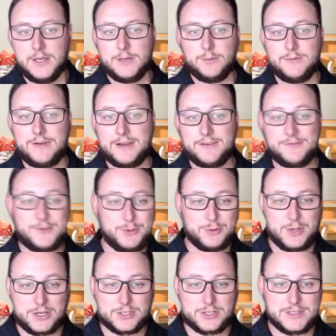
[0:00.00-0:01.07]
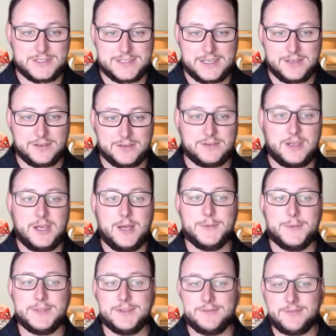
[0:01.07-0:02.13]
We've had a few luxury sales,
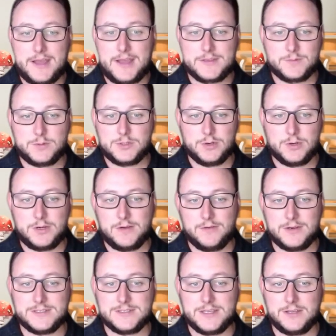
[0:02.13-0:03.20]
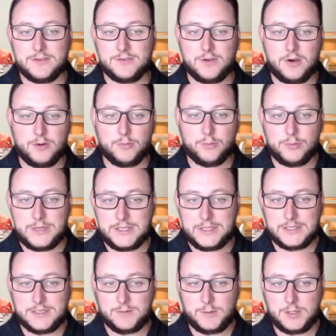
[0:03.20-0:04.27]
but the vast majority of our sales are
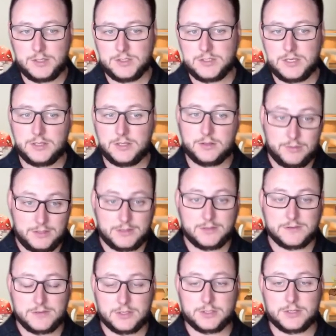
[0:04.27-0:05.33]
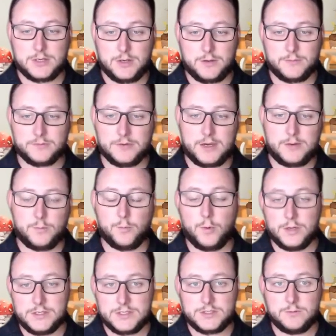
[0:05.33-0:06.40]
really diminished, including those luxury homes, right?
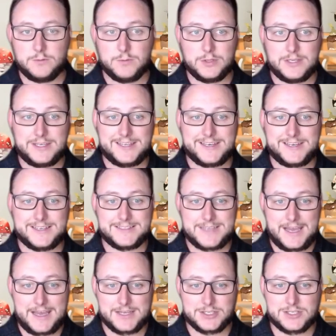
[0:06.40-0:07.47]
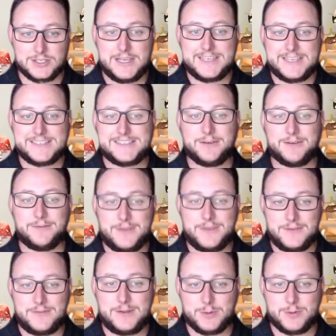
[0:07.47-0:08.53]
1 to 2 million in attached is down
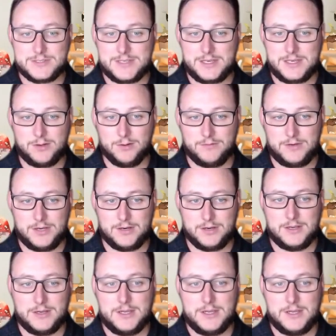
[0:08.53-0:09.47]
50% year over year.